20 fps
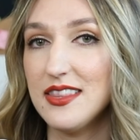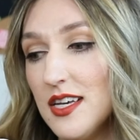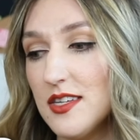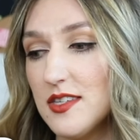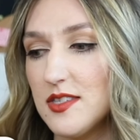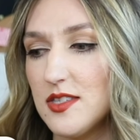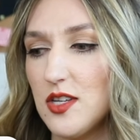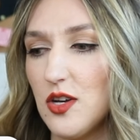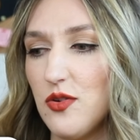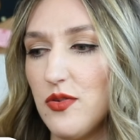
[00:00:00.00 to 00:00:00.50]

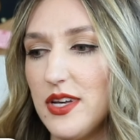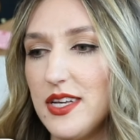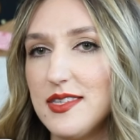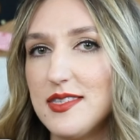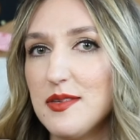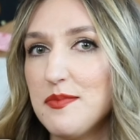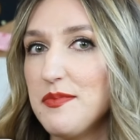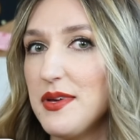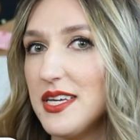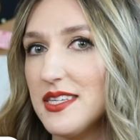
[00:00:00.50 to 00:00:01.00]
So it's
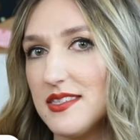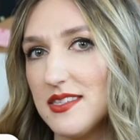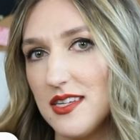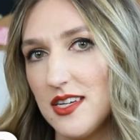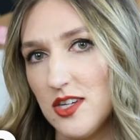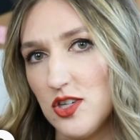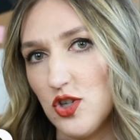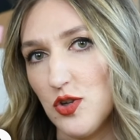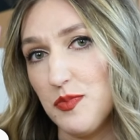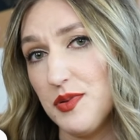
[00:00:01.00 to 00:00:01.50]
amazing
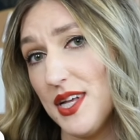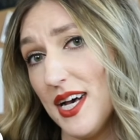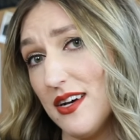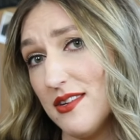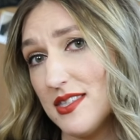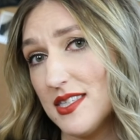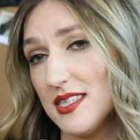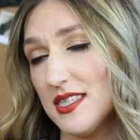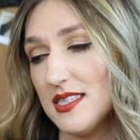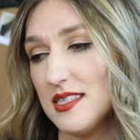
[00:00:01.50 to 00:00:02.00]
under
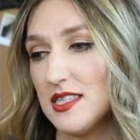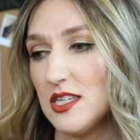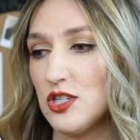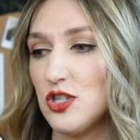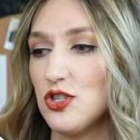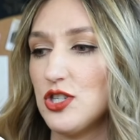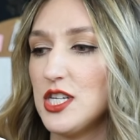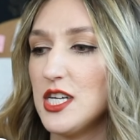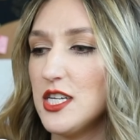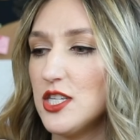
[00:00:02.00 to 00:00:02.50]
blouses,
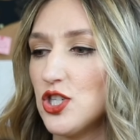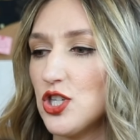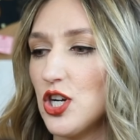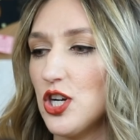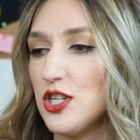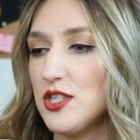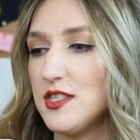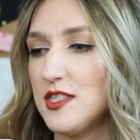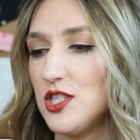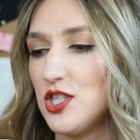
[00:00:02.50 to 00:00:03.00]
under
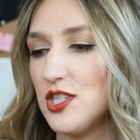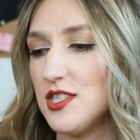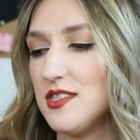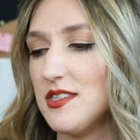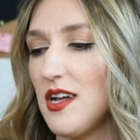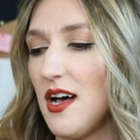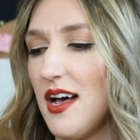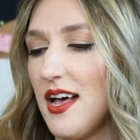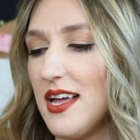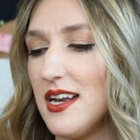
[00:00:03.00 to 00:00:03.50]
t-shirts, just
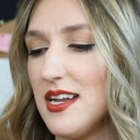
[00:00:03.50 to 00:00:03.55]
not